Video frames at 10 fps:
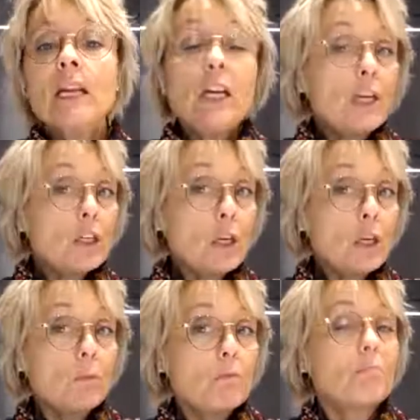
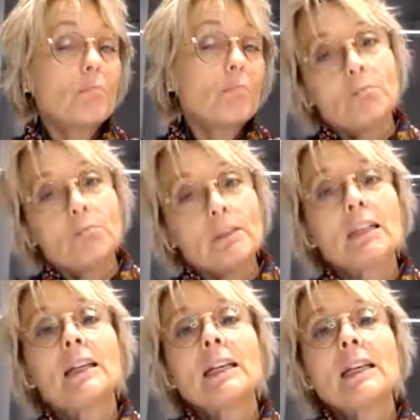So
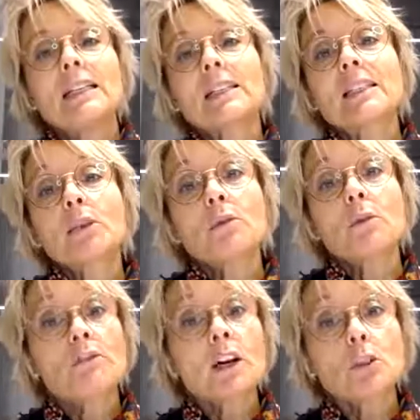let's get to the
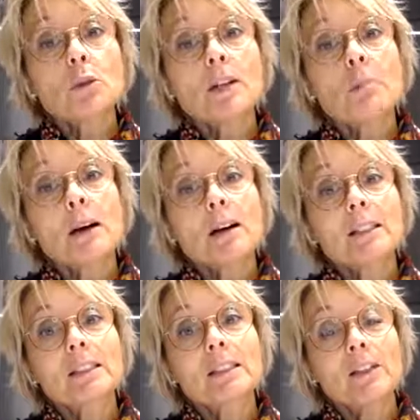feng shui part
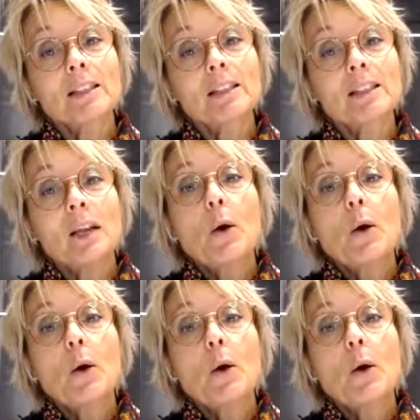of this.